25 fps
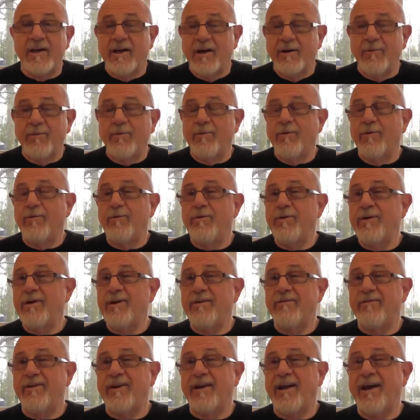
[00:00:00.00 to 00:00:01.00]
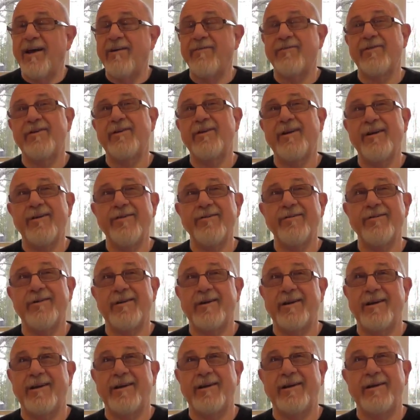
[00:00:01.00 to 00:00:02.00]
and we even have another
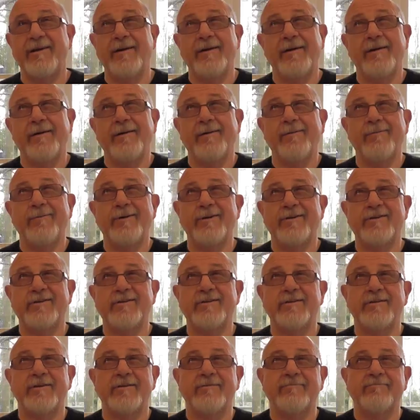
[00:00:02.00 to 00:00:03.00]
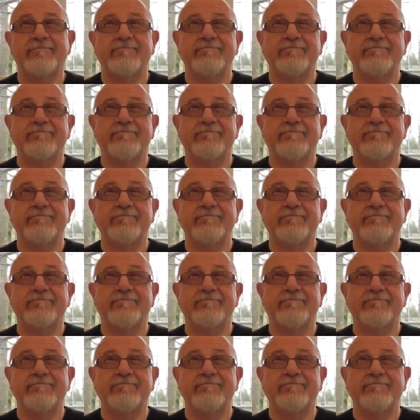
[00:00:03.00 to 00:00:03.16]
need which